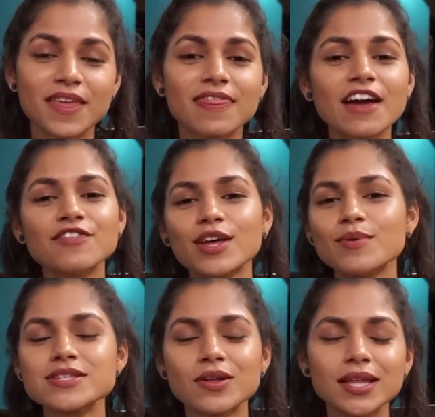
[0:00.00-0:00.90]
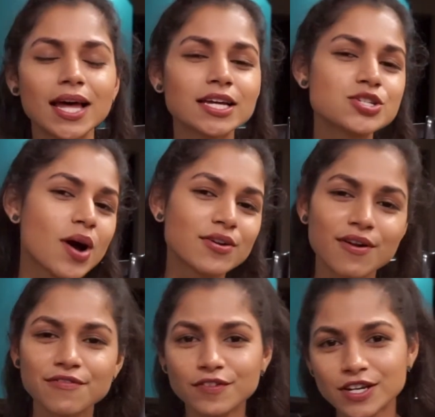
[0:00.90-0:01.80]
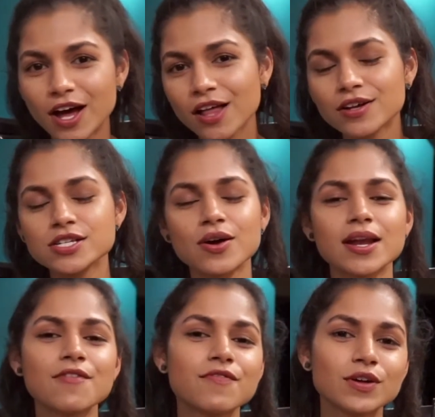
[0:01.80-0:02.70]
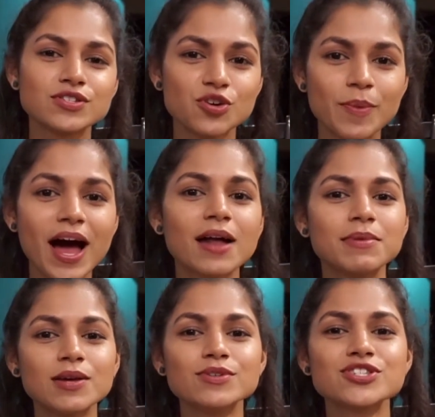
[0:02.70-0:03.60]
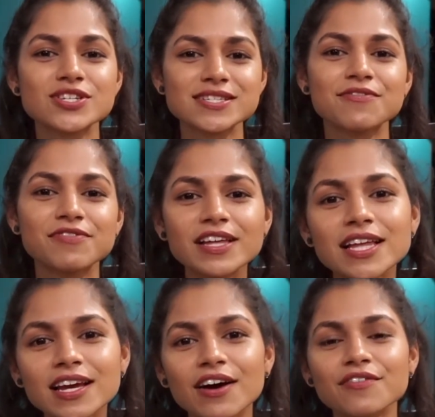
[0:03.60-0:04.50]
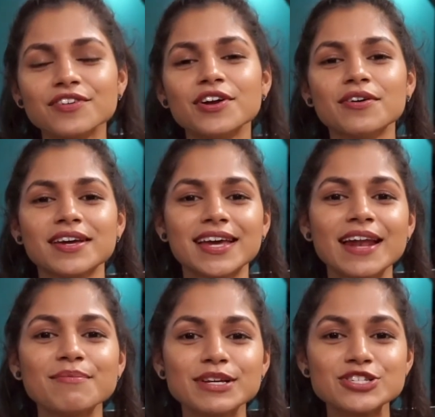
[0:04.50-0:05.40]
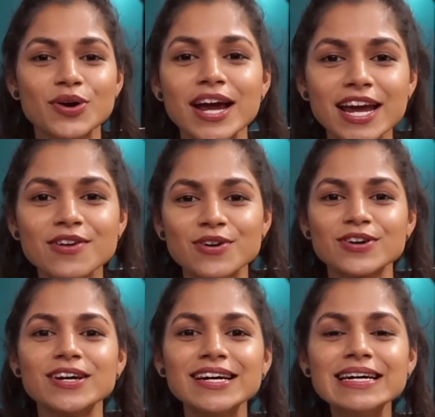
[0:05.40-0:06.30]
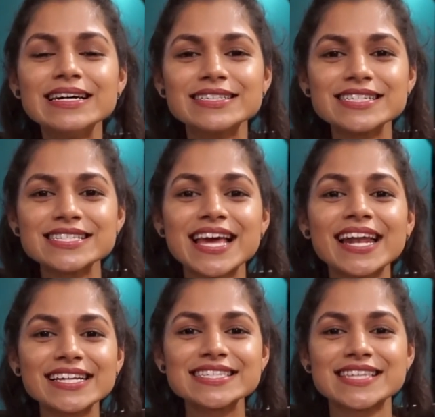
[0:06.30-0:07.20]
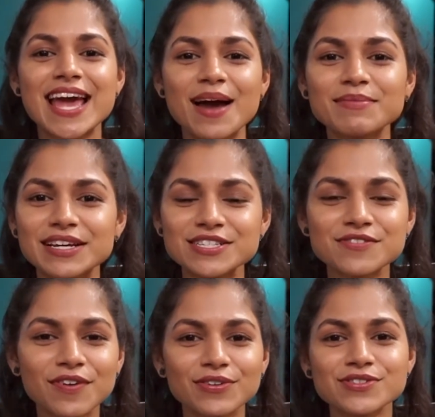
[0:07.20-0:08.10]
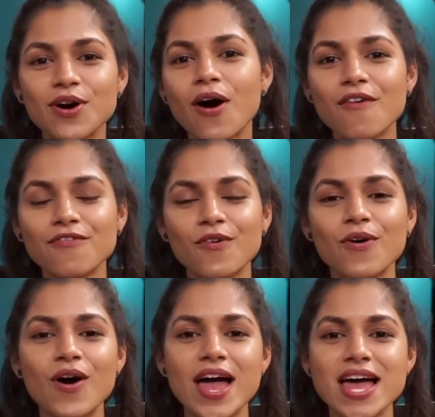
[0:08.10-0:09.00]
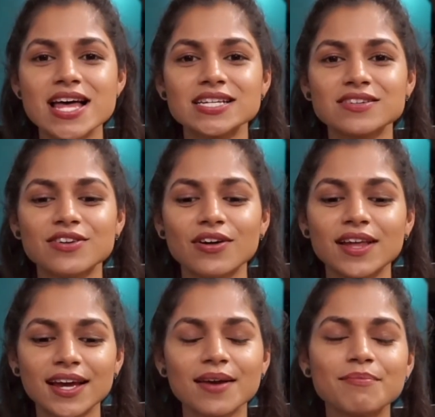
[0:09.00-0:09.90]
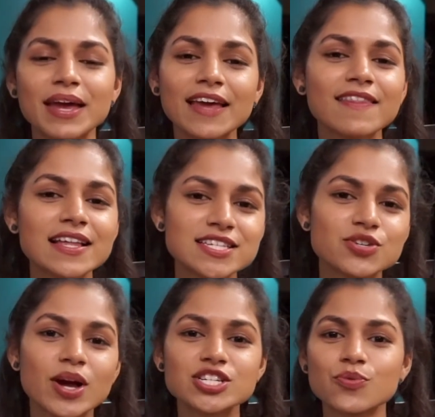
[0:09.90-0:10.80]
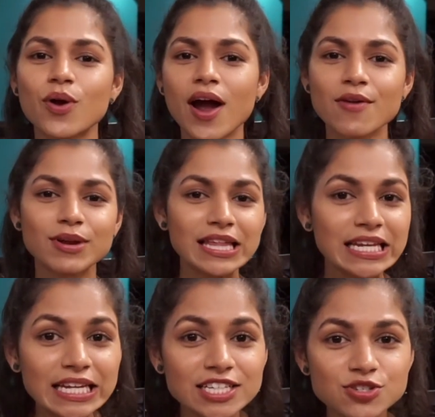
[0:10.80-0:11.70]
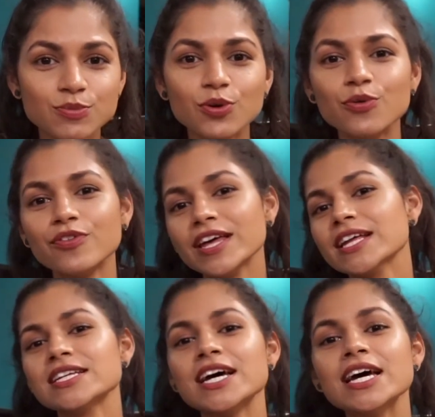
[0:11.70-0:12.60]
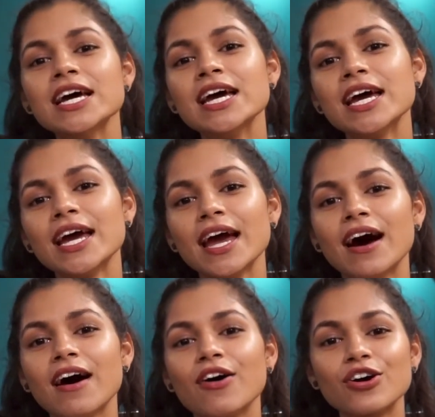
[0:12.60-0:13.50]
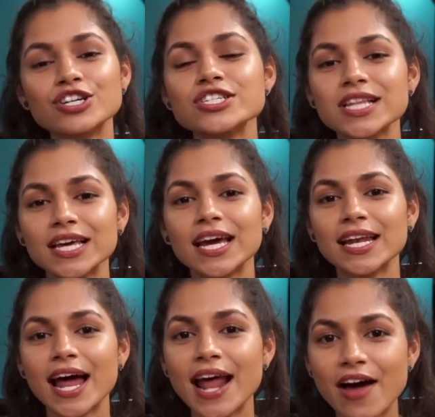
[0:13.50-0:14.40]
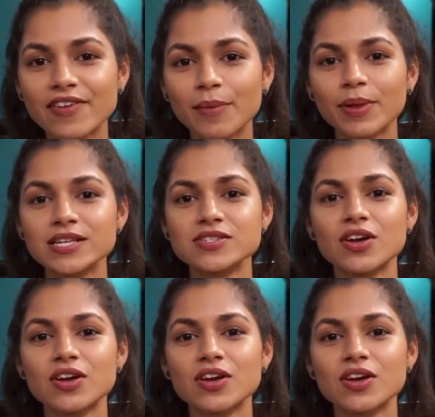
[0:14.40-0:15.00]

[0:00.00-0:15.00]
Thankfully, it was only like $250, so I didn't feel too bad, but it was just the feeling of, you know, getting betrayed or just getting scammed. It just felt awful, and, you know, like being in that situation where I really needed to move in urgently and not having a place to